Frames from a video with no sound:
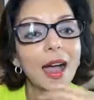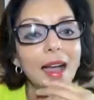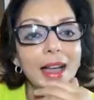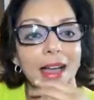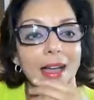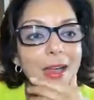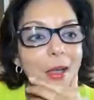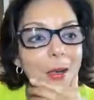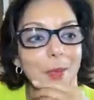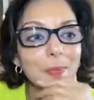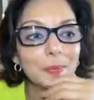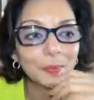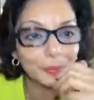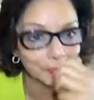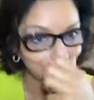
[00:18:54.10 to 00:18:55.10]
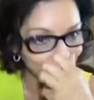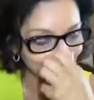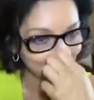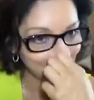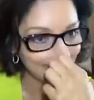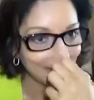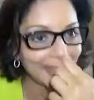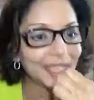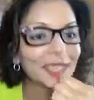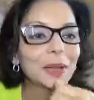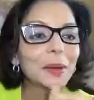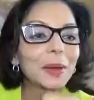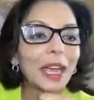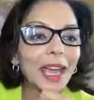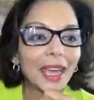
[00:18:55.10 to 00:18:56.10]

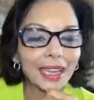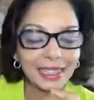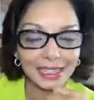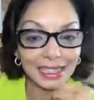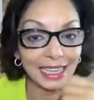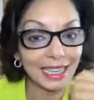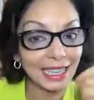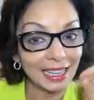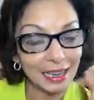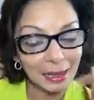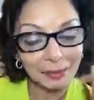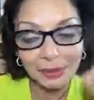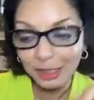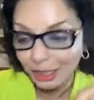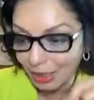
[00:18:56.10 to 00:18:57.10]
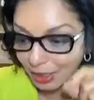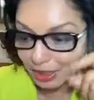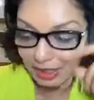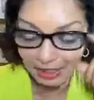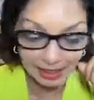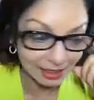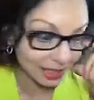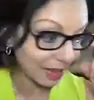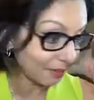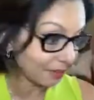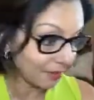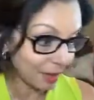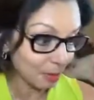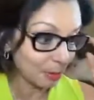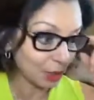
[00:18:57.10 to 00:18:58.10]
Okay, and I'm starting this. I
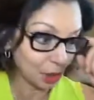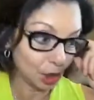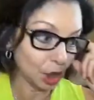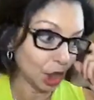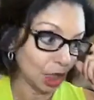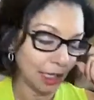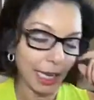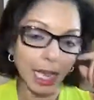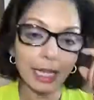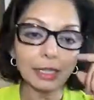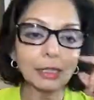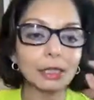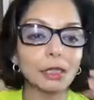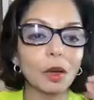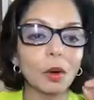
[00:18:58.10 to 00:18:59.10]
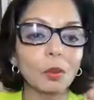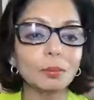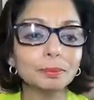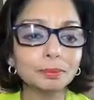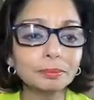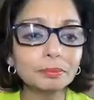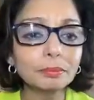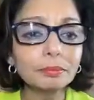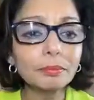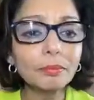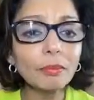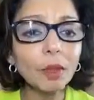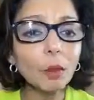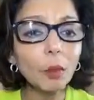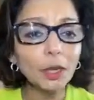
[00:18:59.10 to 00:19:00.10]
haven't found my jar yet. So
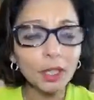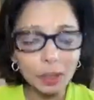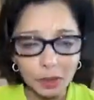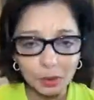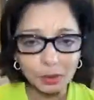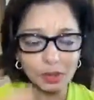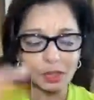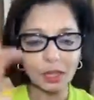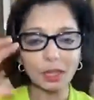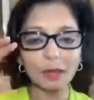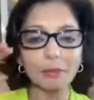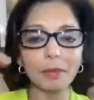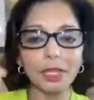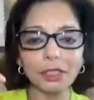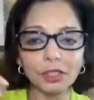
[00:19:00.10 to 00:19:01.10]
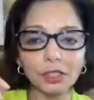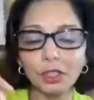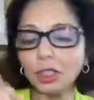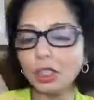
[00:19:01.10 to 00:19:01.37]
what you do is you get a mason